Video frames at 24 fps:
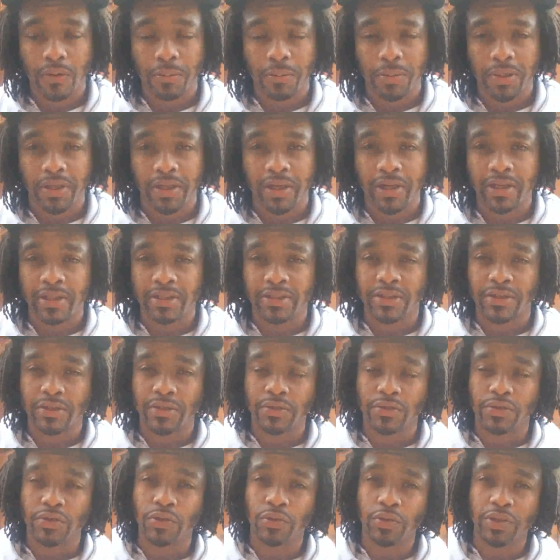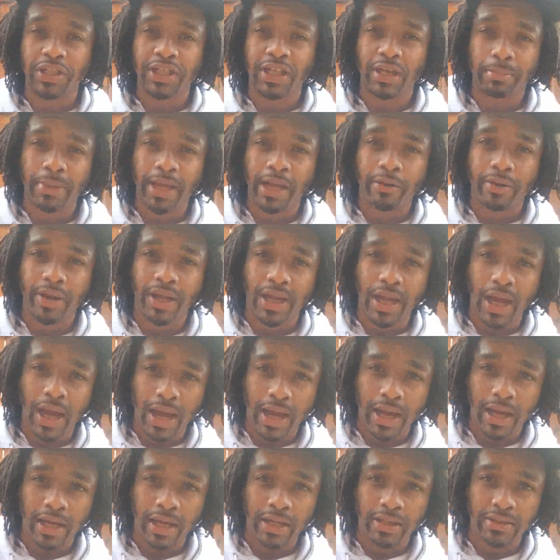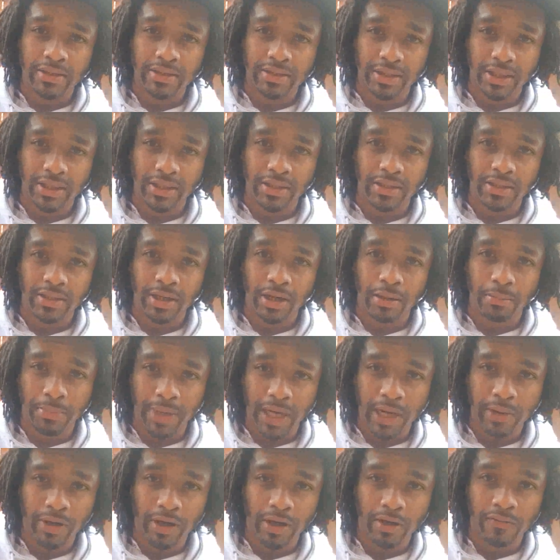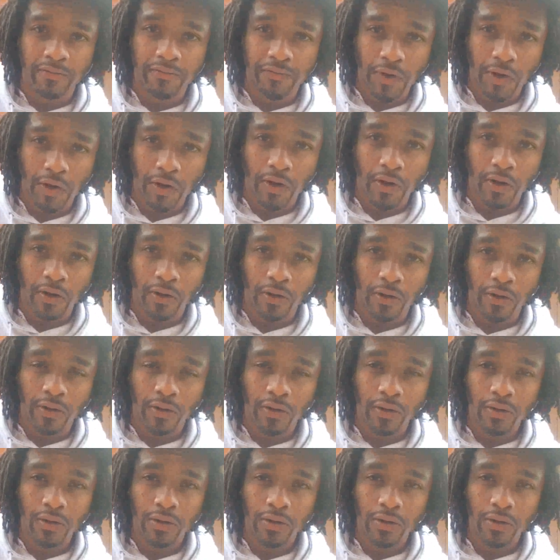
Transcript: because to the Americans did America fall